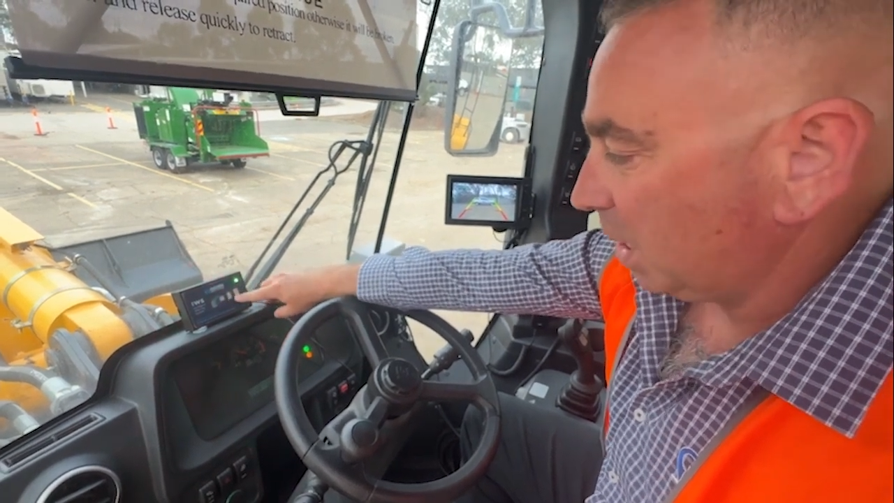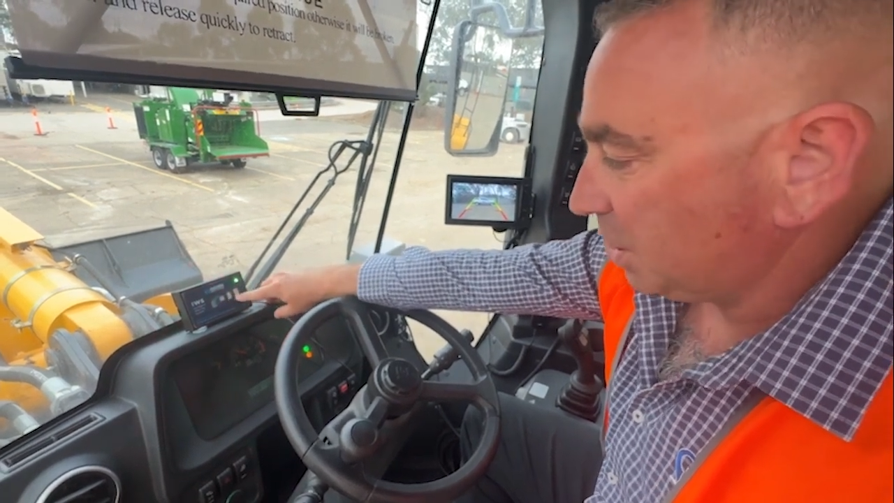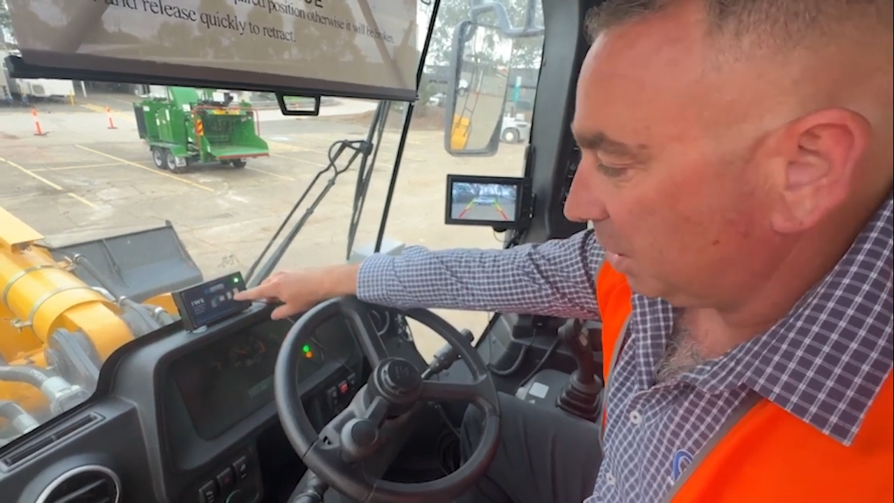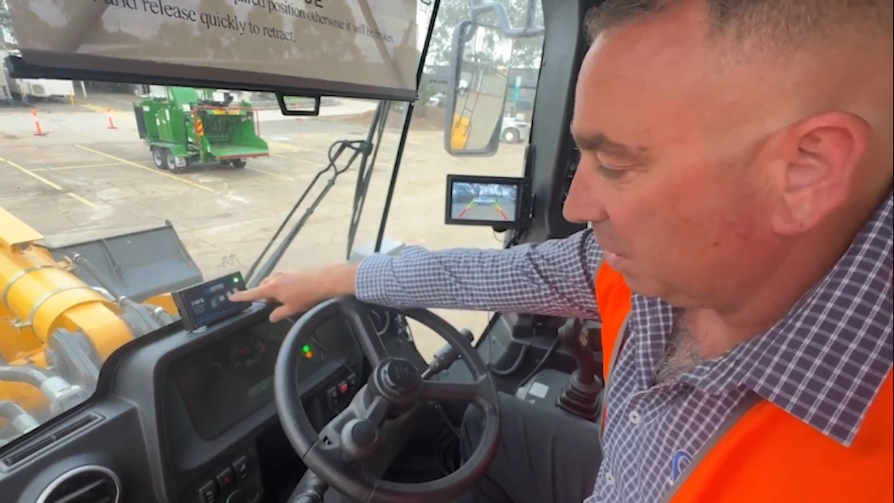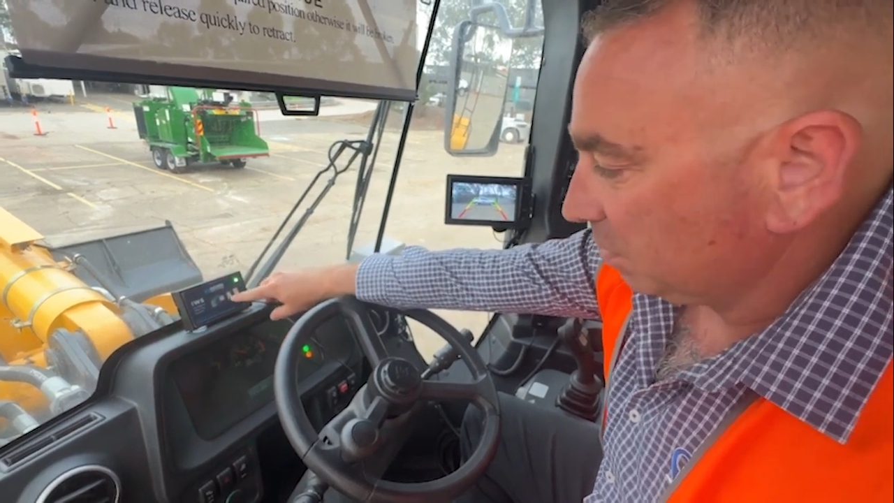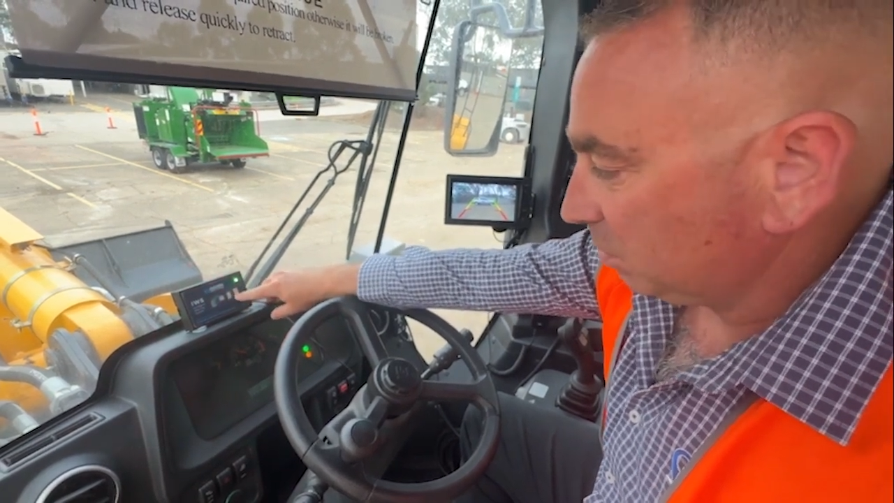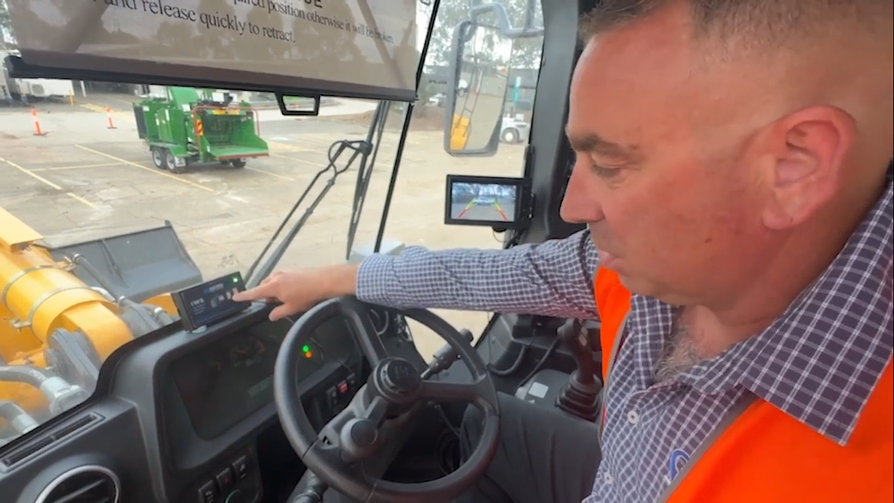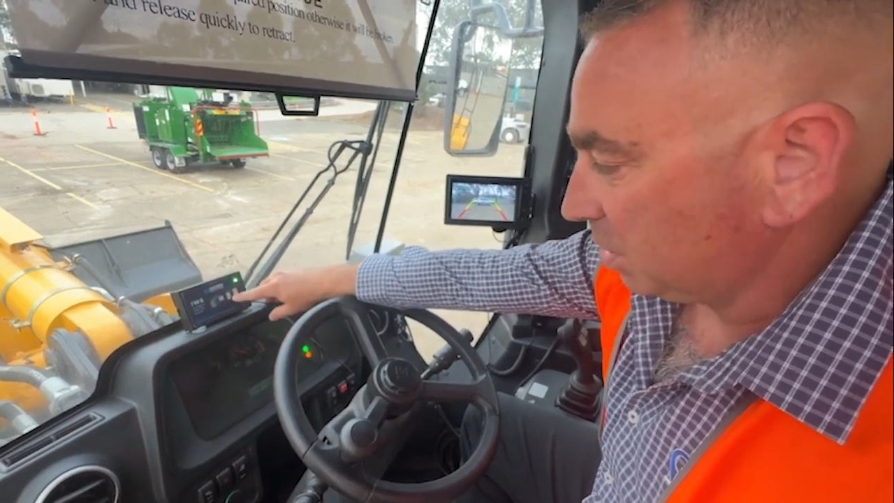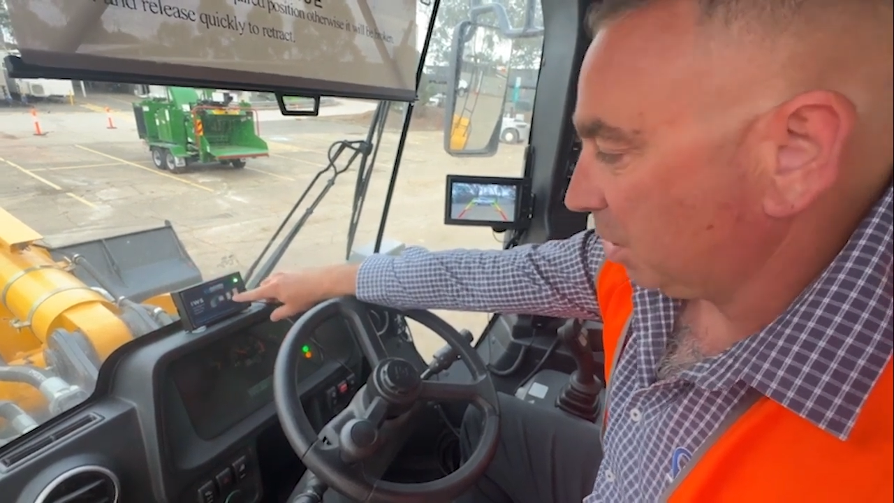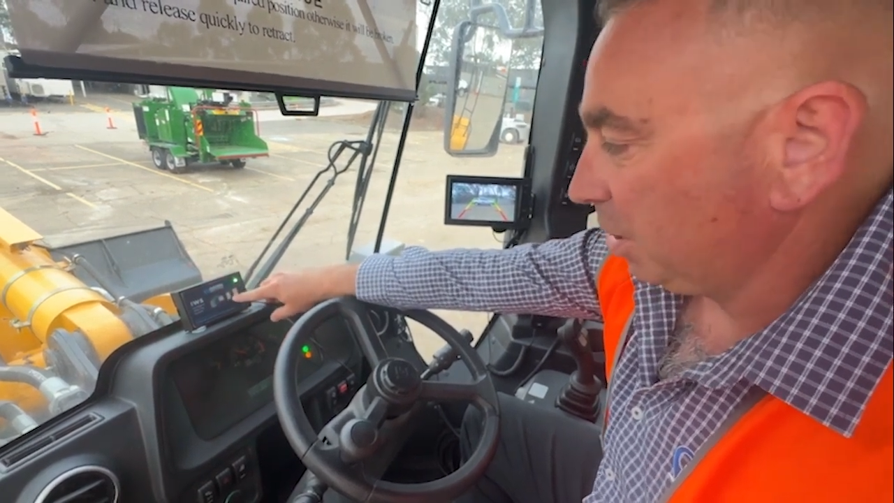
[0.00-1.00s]
flashing
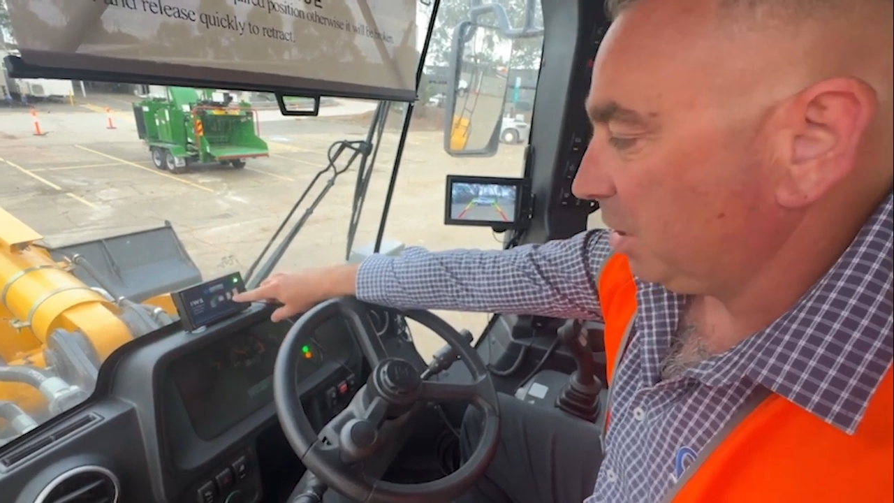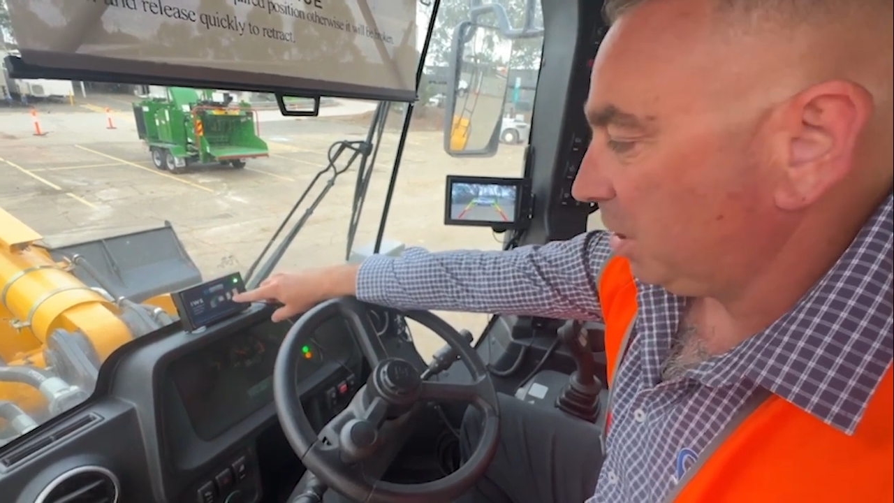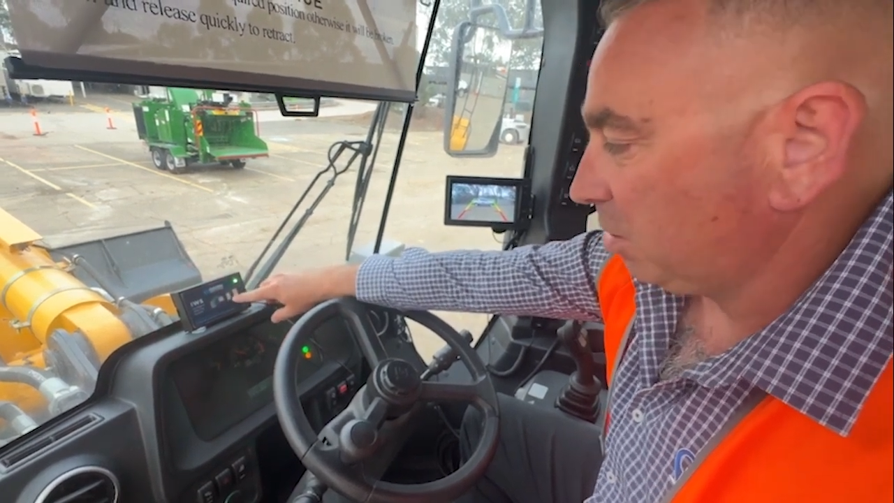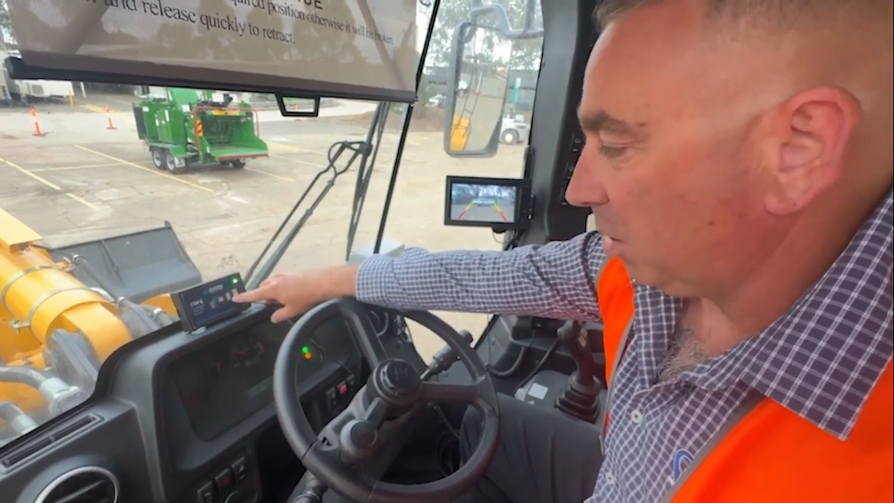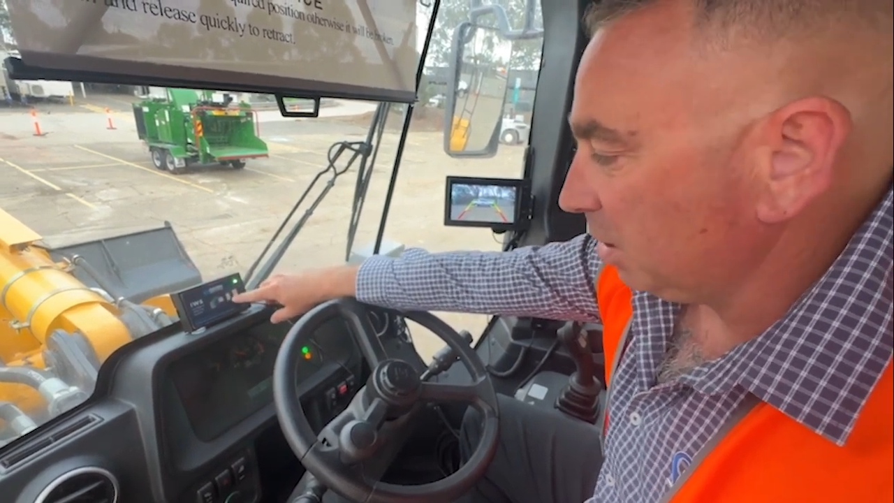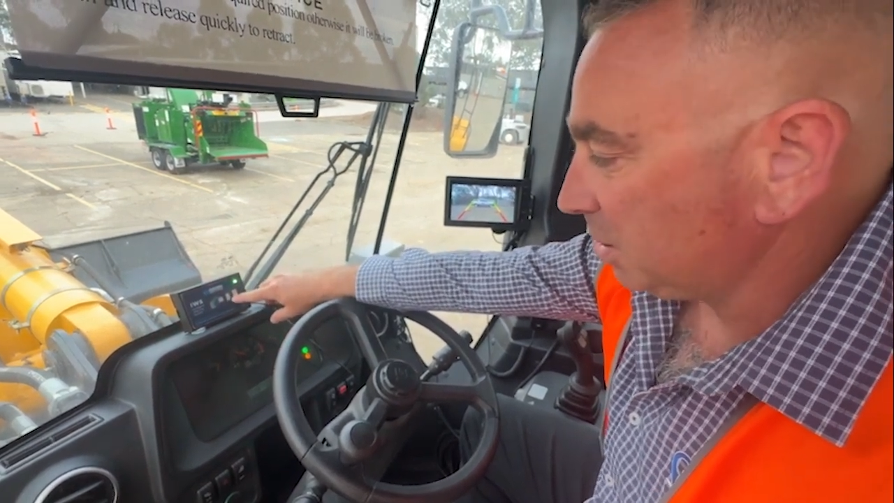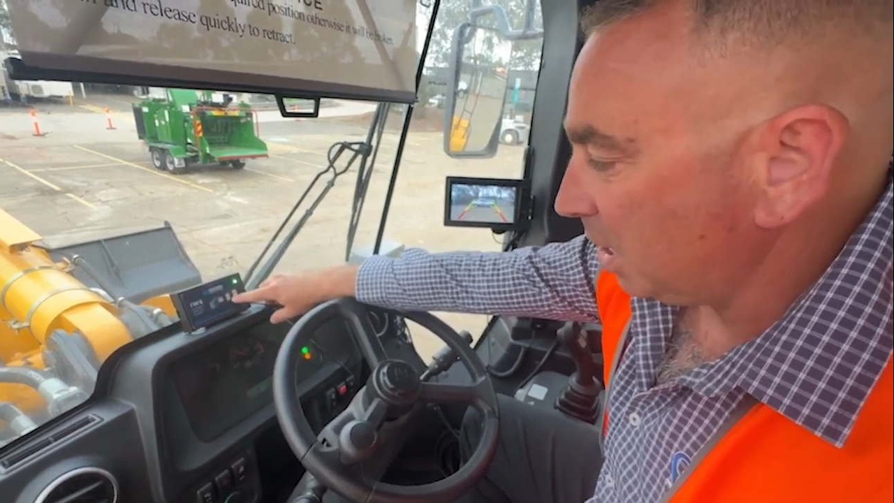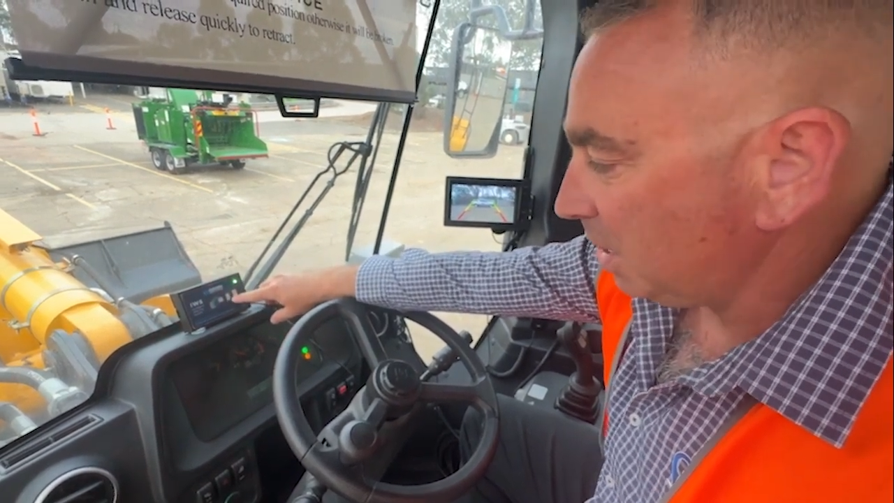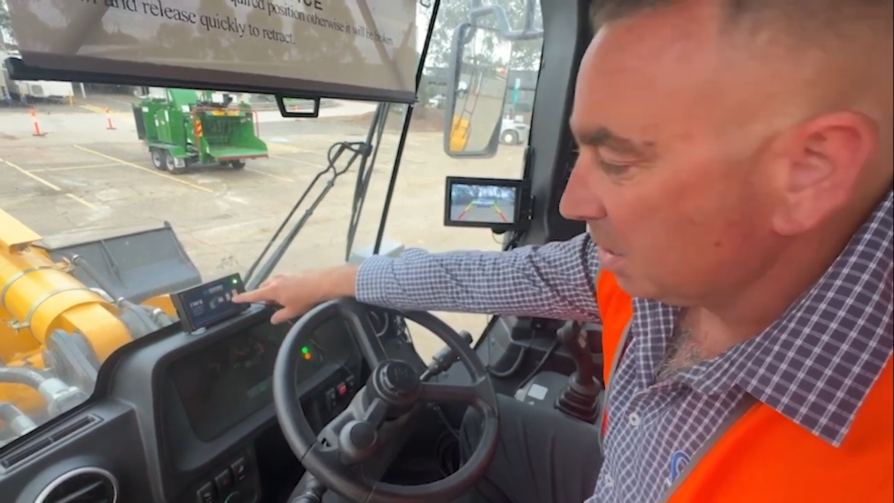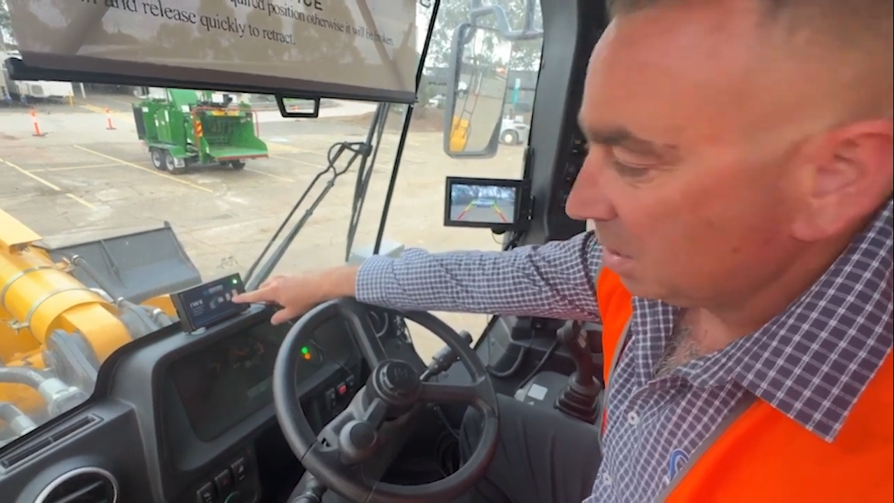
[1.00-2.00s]
to tell you that you're
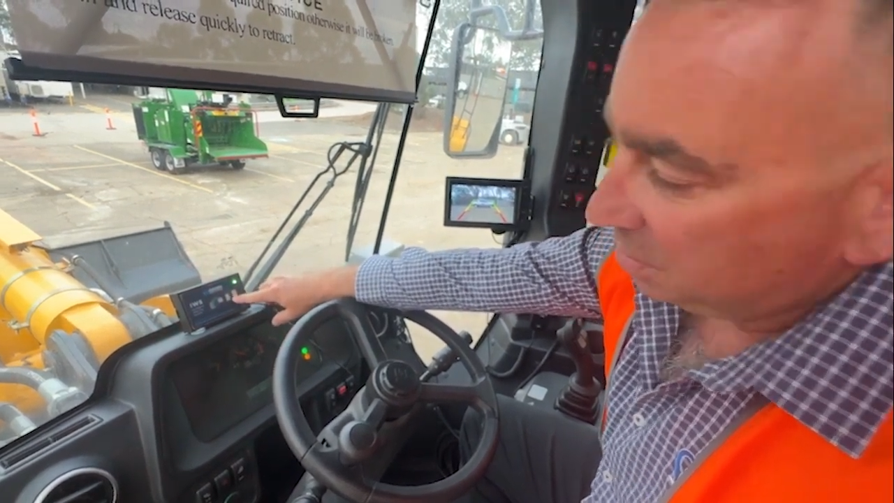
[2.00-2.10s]
closer.